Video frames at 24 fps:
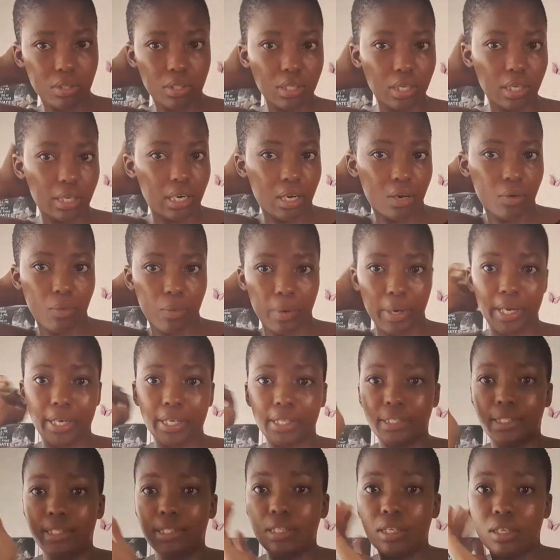are now
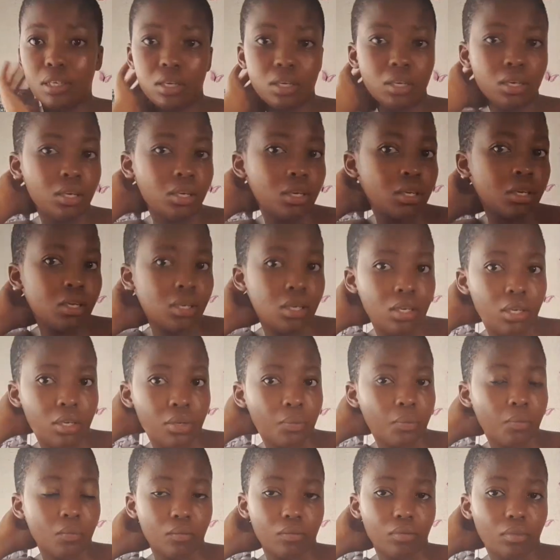wet.
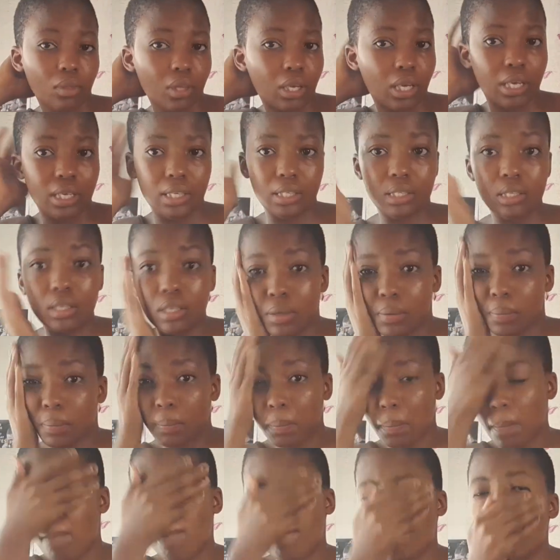Okay,
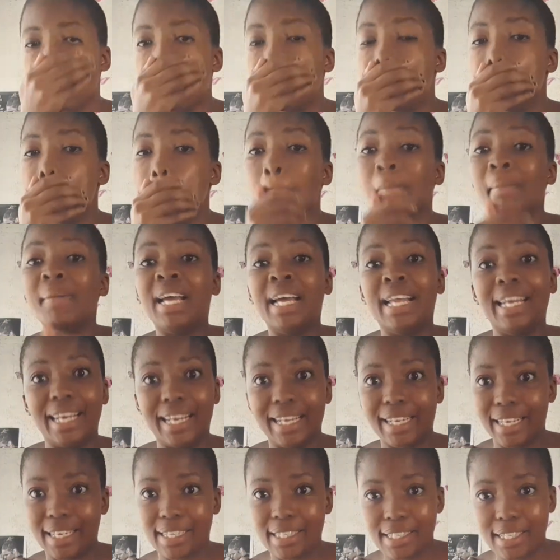
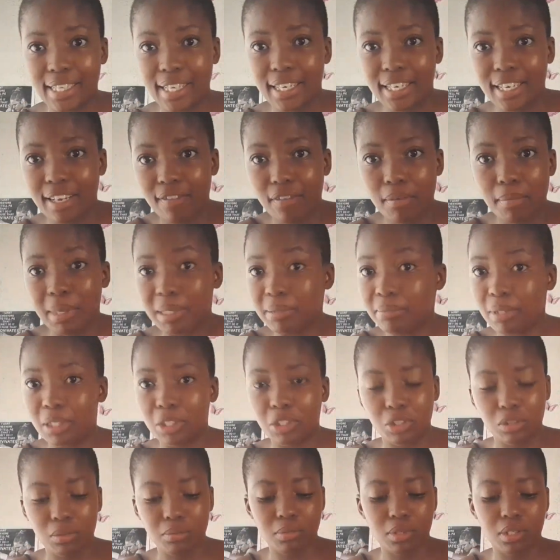like I said, never mind my
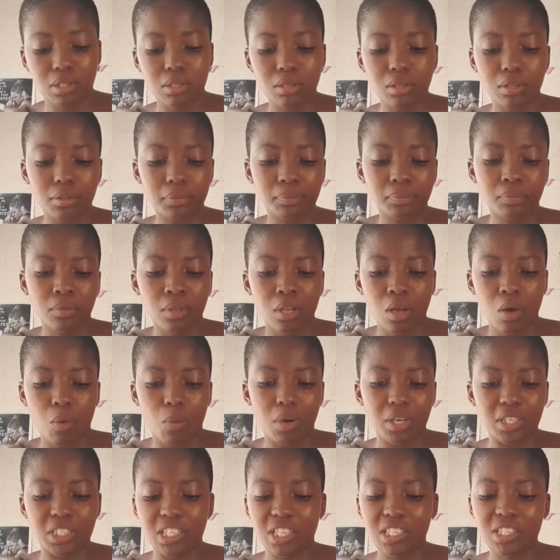room. So
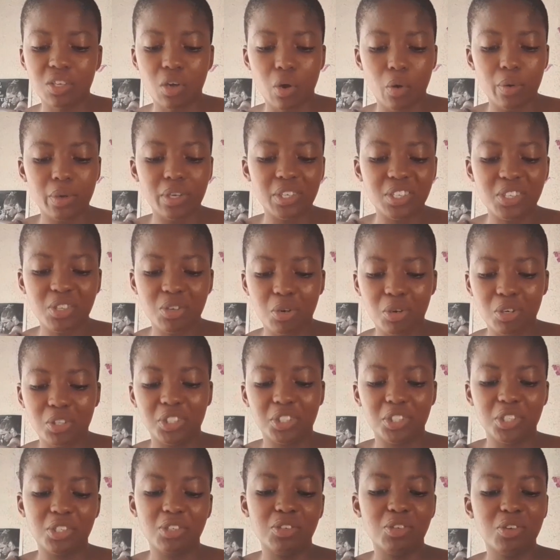we're just going to
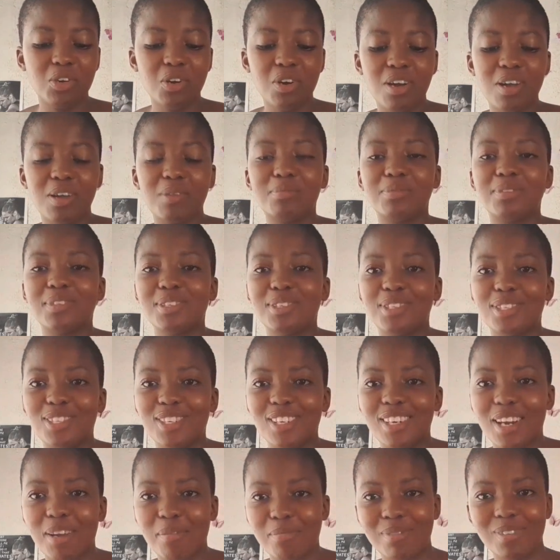continue. I'm so
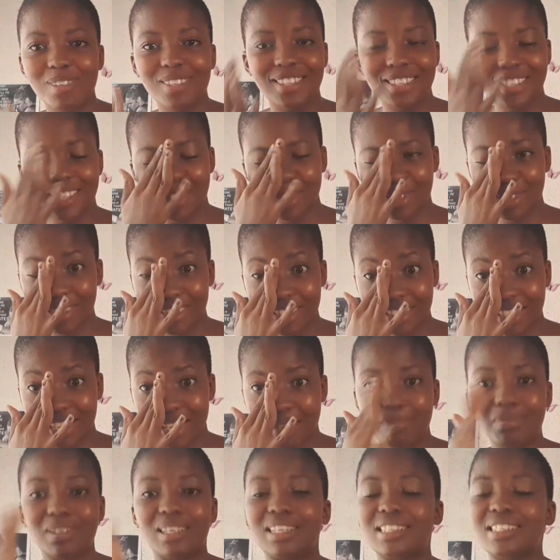sorry about this story
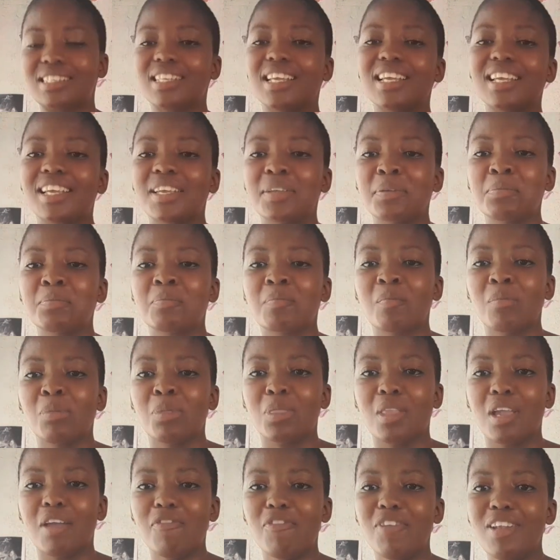time guys.
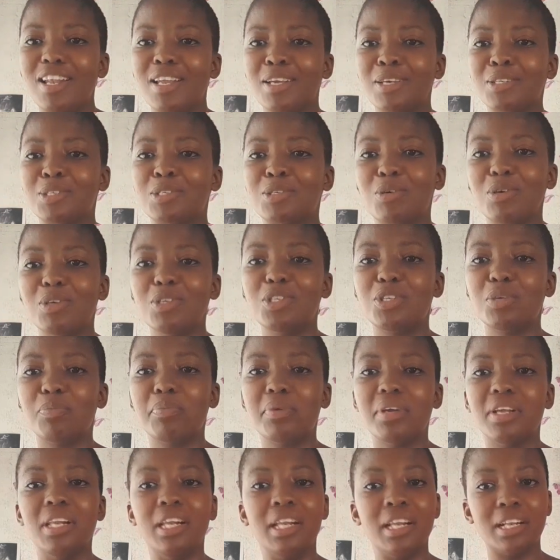I feel it's going to
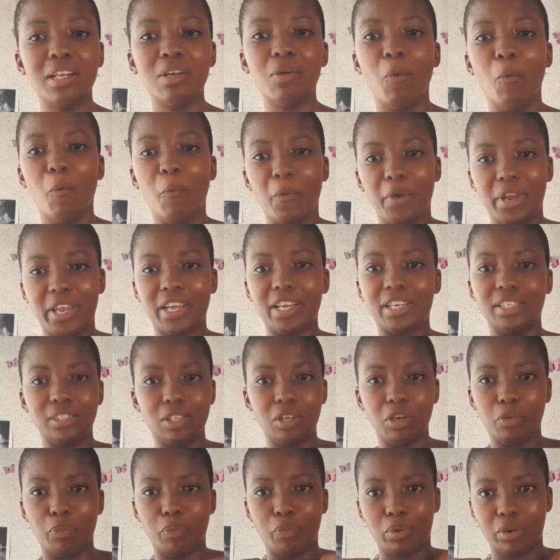be a little weird
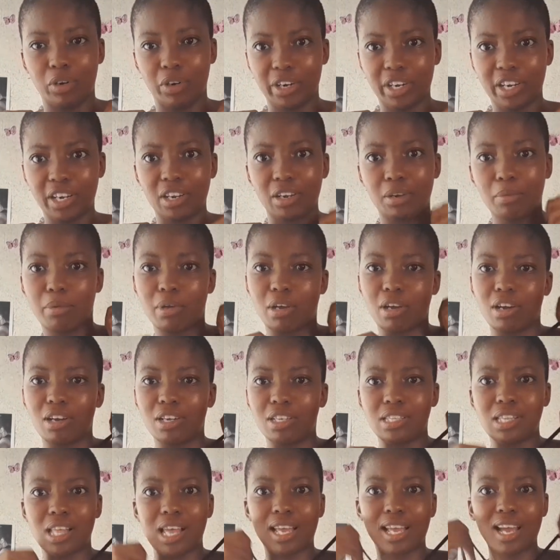or boring
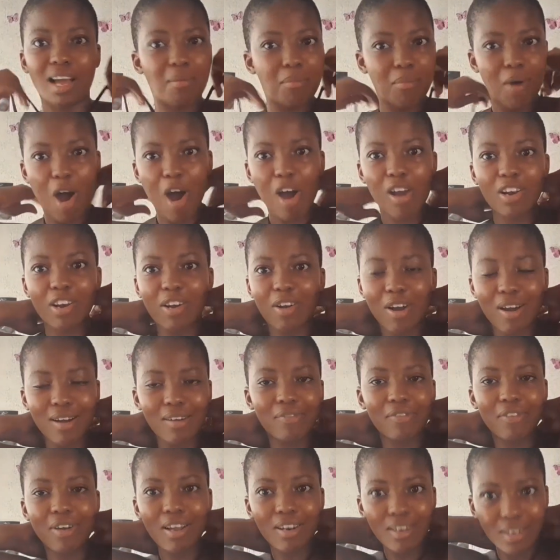because I'm on and
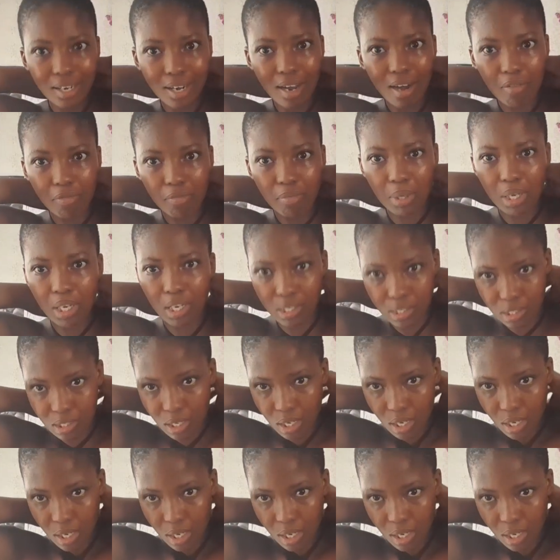off because